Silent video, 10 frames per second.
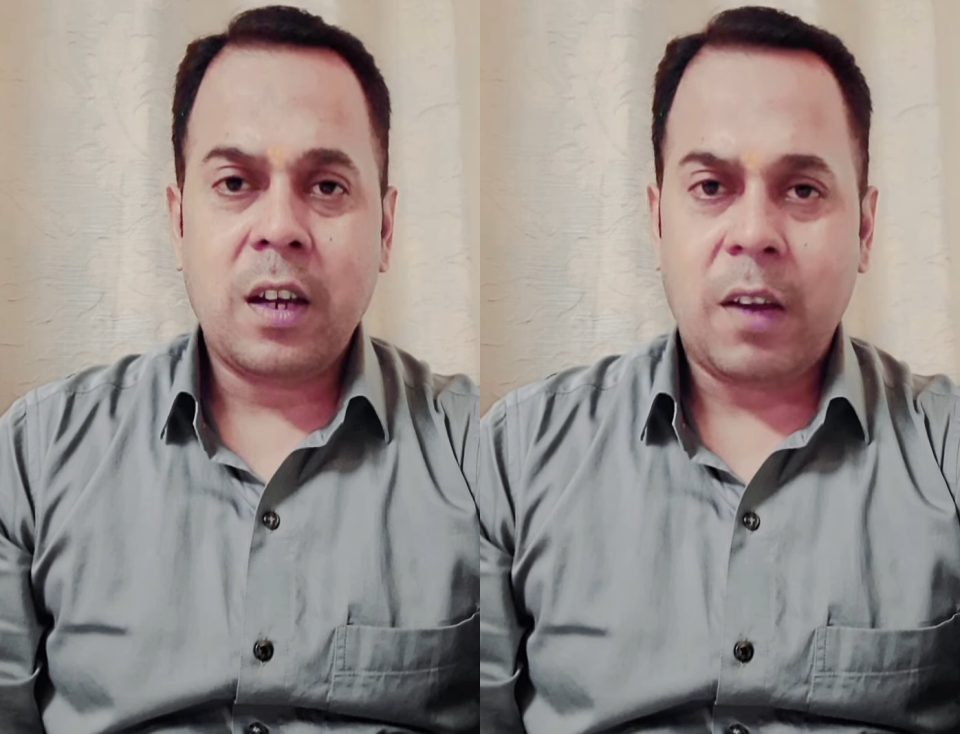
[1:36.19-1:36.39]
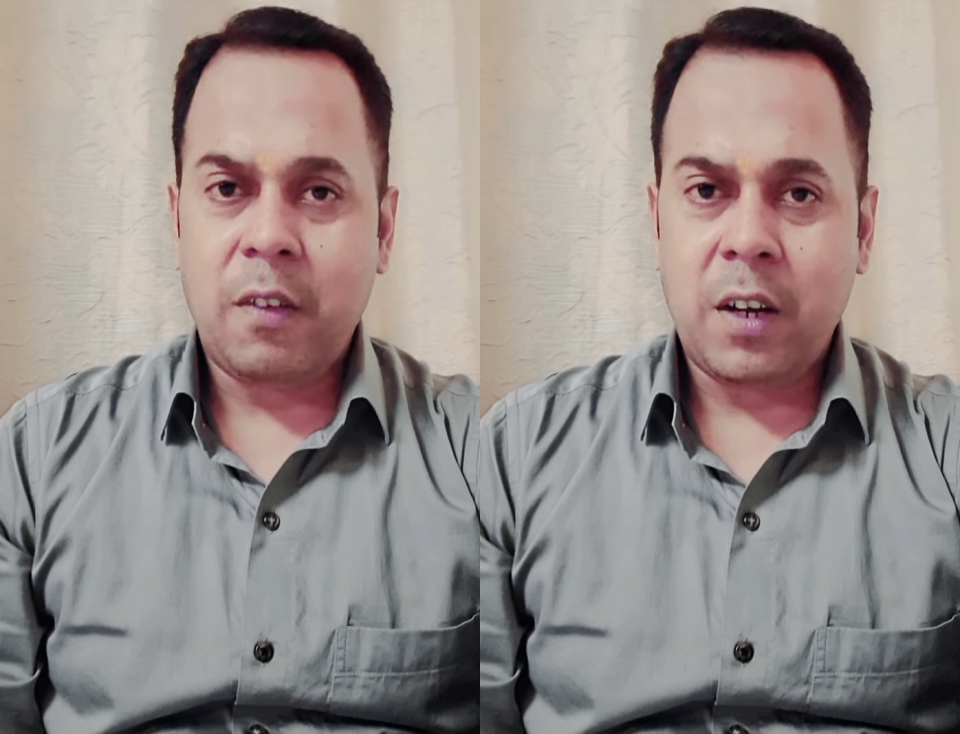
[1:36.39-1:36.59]

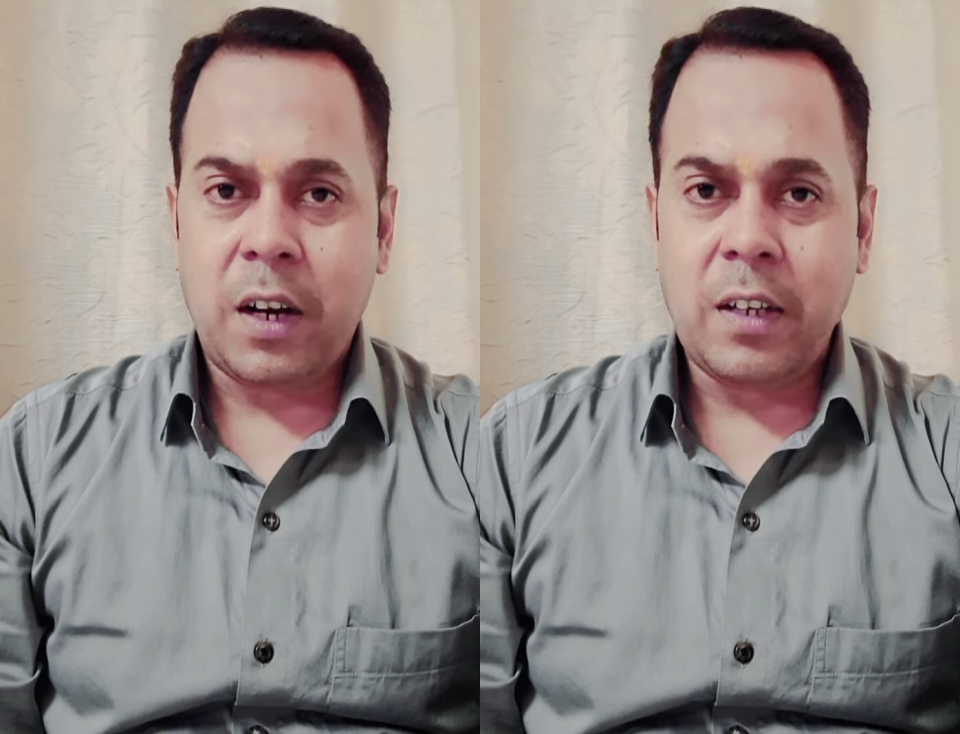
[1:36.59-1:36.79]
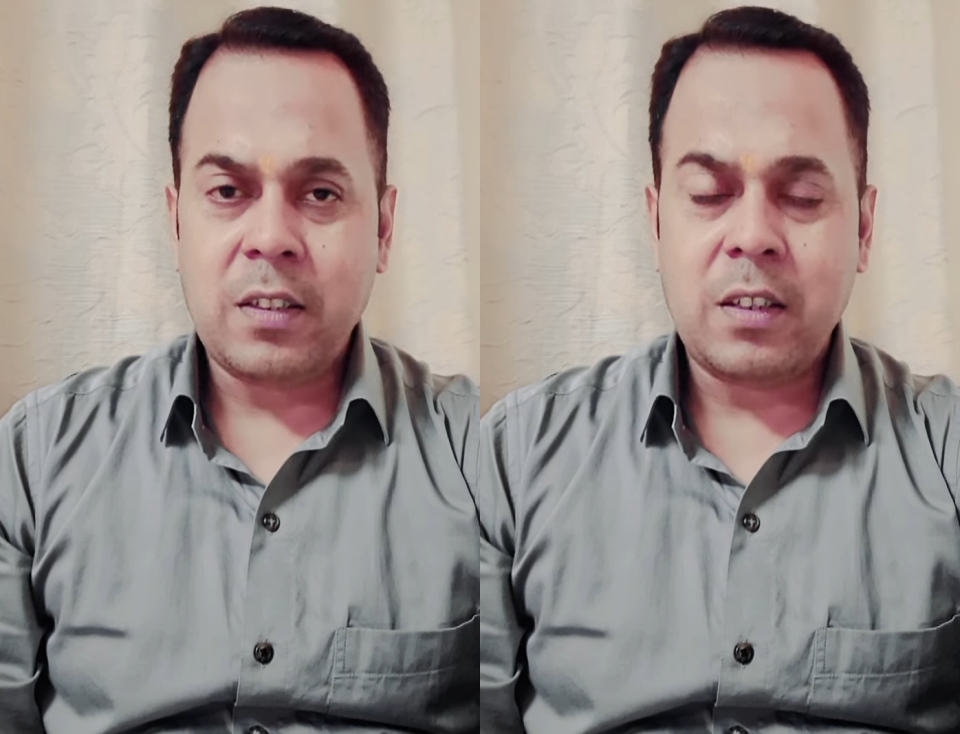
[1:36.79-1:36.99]
Have a
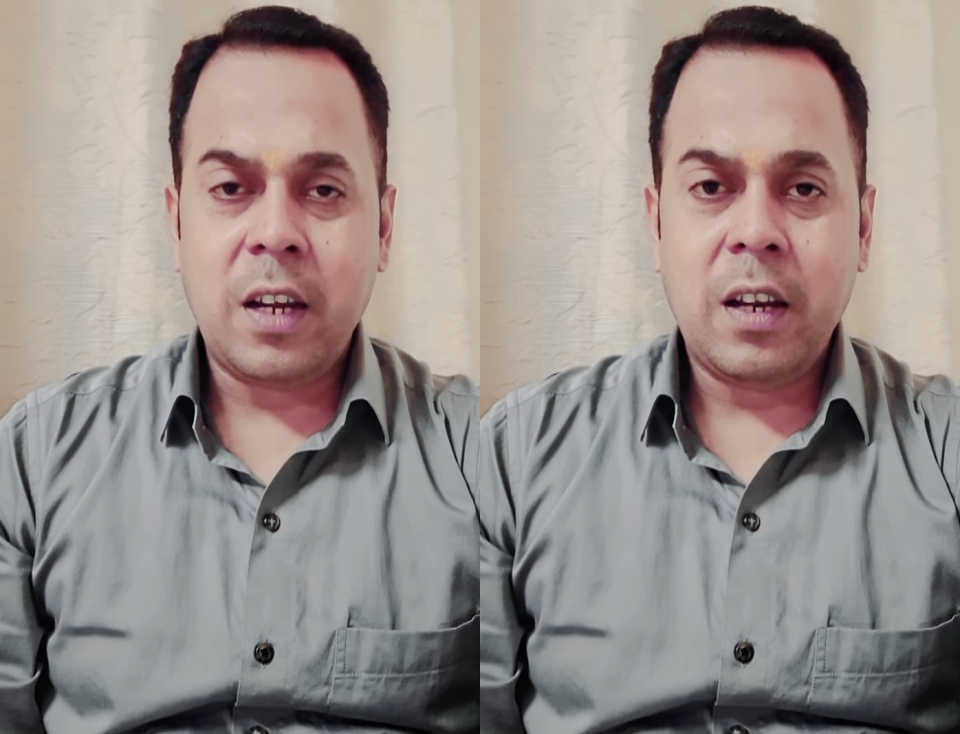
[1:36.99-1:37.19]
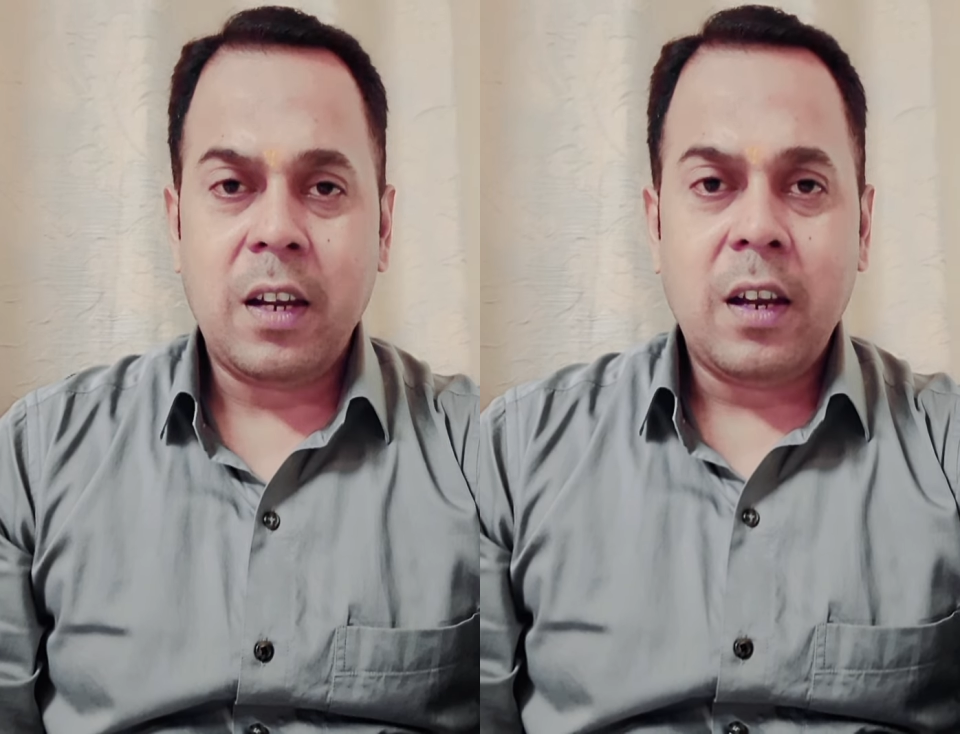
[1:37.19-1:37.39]
nice
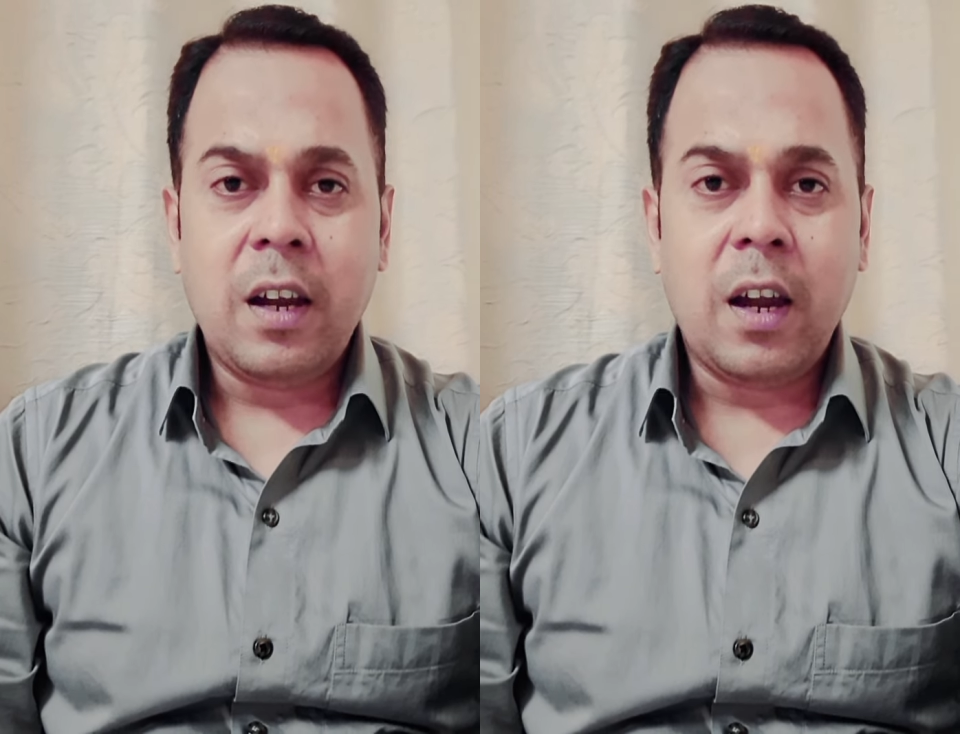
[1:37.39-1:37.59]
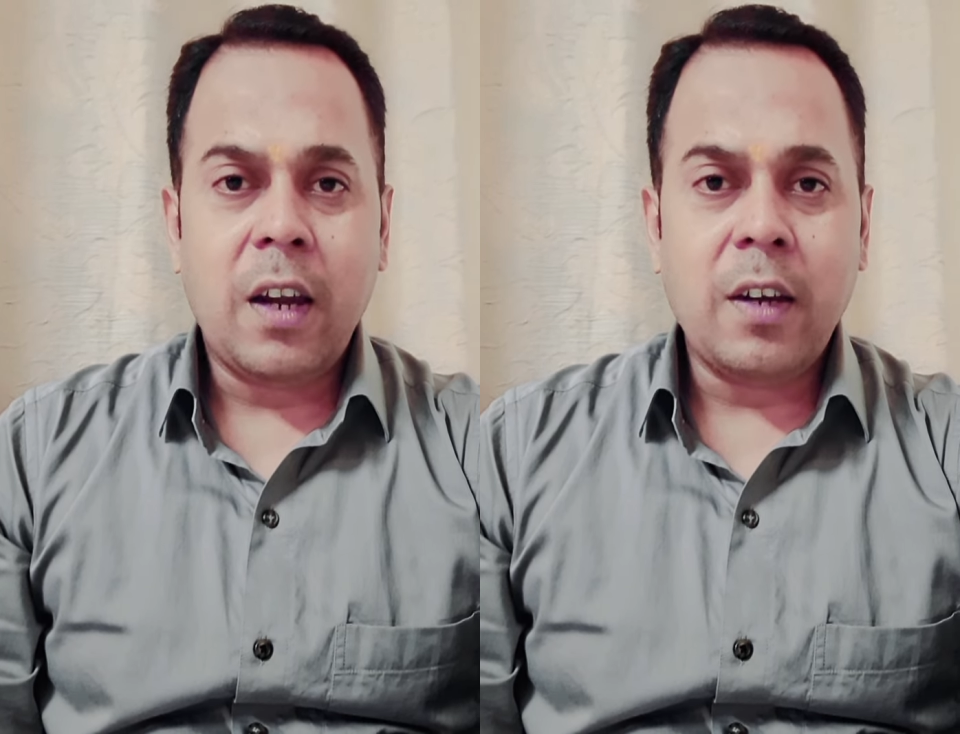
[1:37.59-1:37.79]
day
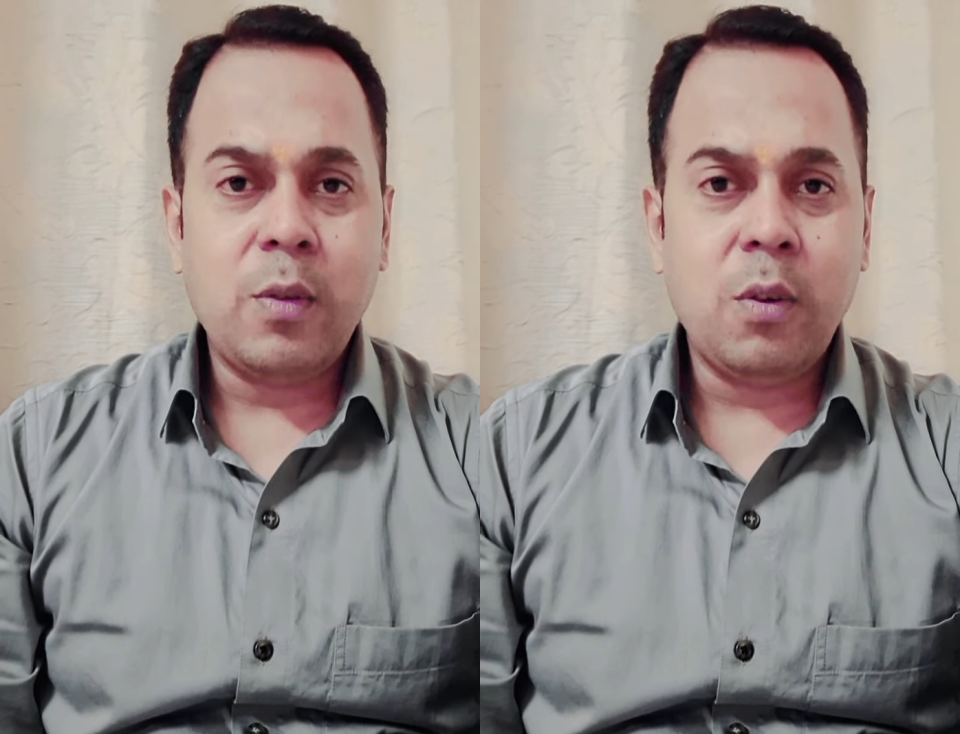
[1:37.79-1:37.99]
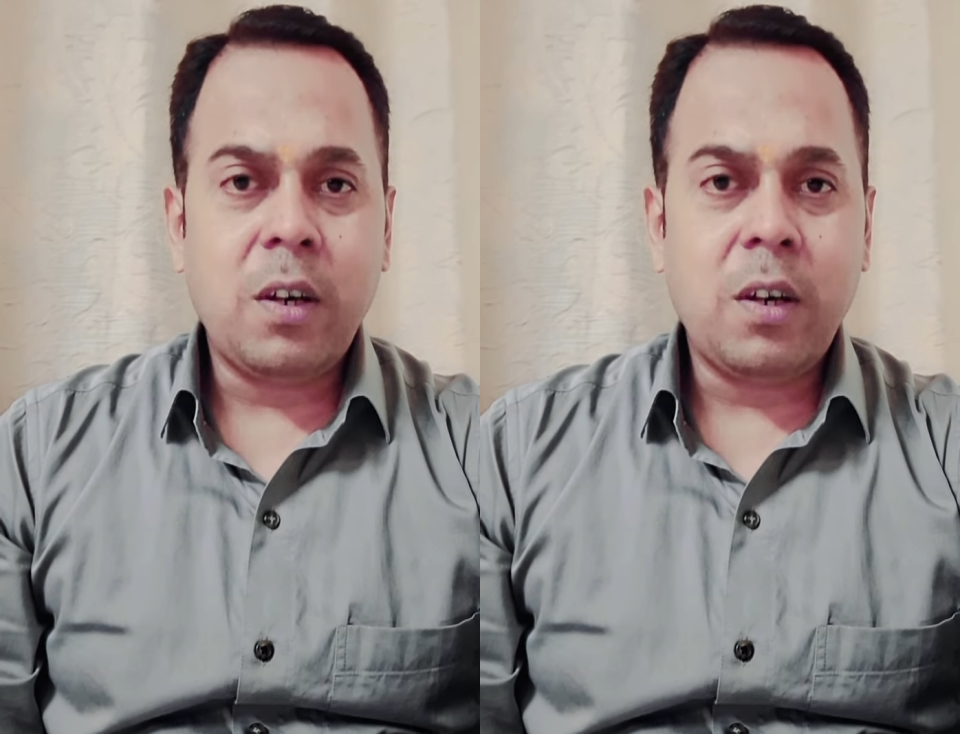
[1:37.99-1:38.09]
and do